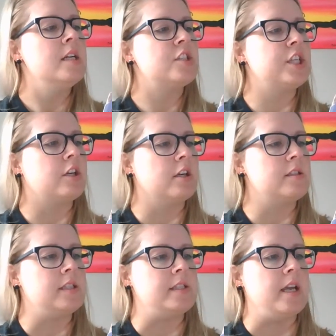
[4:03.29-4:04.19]
She
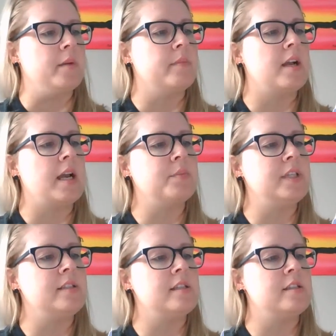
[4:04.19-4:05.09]
curtsied to him. I'm
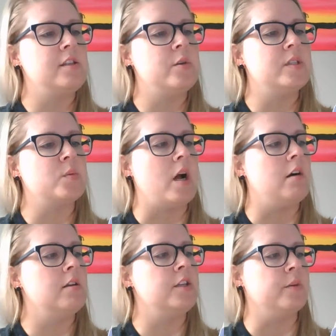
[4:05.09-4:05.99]
pleased to see you as
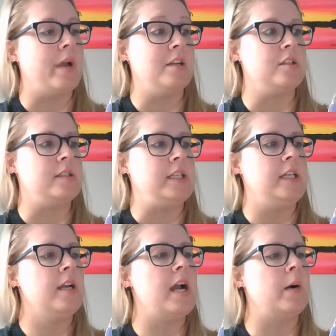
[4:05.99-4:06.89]
well, Your
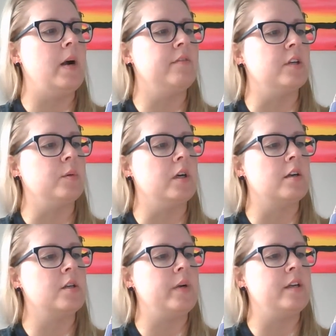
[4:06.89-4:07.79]
Majesty. However, we're
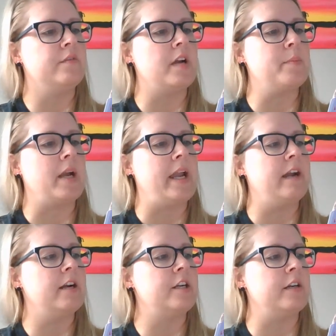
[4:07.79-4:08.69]
on our way to find my
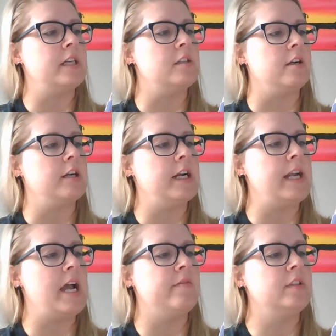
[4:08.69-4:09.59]
errant granddaughter
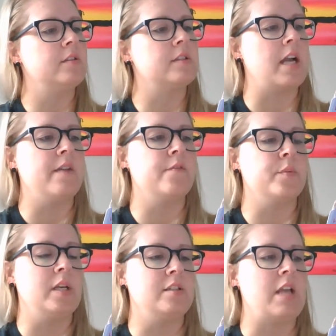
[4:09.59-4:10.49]
and have little time for
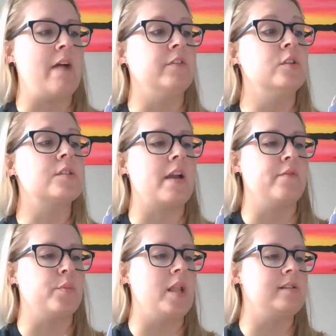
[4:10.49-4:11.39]

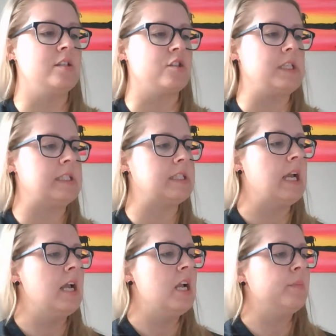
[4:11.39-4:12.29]
pleasantries.
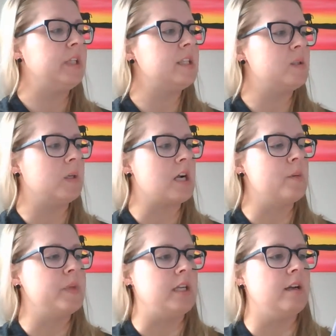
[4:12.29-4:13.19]
Please do
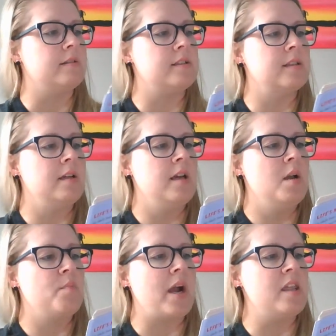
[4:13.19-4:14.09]
accompany us.
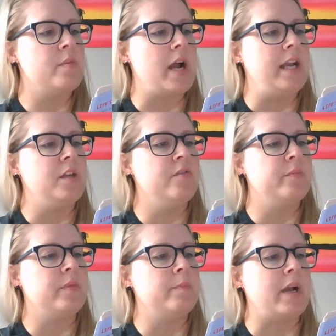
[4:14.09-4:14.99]
By the by, you
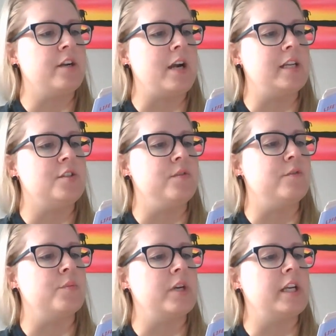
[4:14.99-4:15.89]
have my gratitude
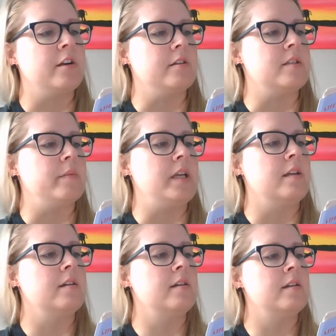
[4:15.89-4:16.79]
for bringing her to me.
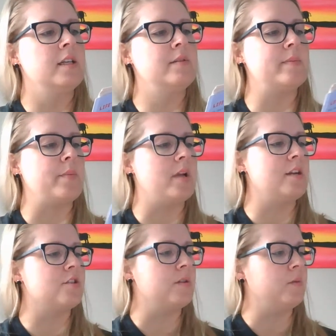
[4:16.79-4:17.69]
It was my
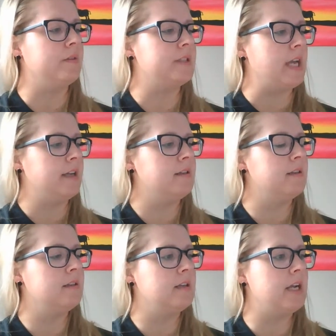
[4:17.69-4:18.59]
pleasure, the wolf said.
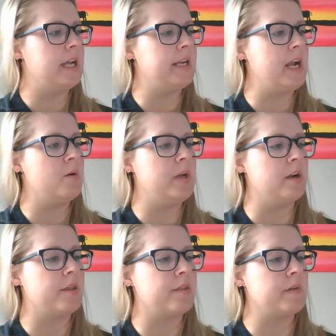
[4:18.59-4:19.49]
And now we
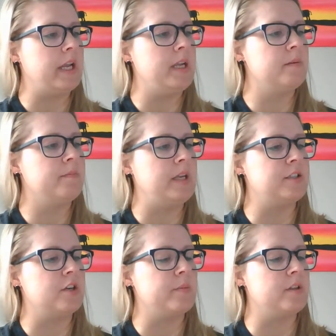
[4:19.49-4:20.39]
are 3,
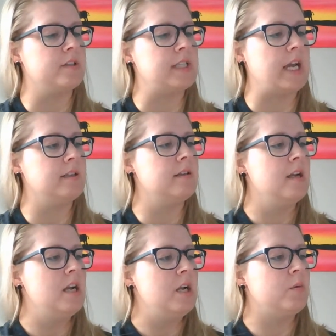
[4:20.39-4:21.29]
May's grandmother said.
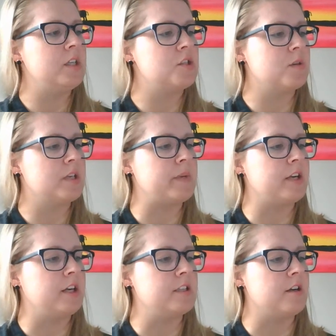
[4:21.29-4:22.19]
Which door did
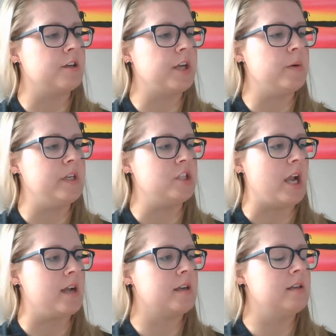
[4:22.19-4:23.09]
my granddaughter go in,
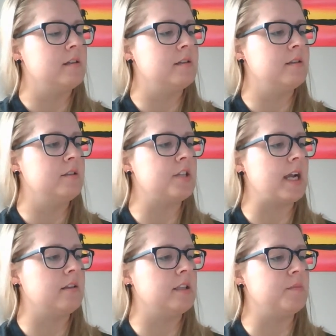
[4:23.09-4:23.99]
Jack?
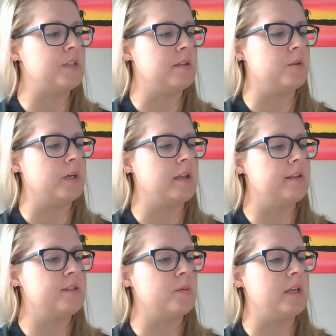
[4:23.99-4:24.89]
Jack led them to the door.
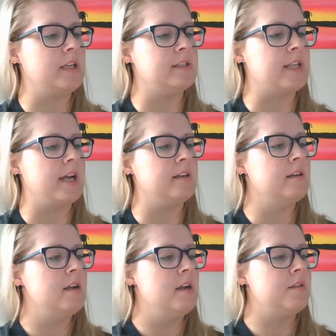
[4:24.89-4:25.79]
This one, he said,
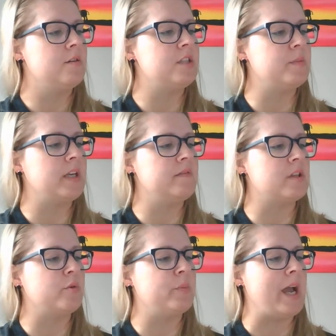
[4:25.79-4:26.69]
though she might have
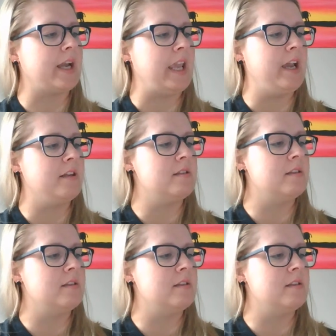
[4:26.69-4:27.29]
doubled back and...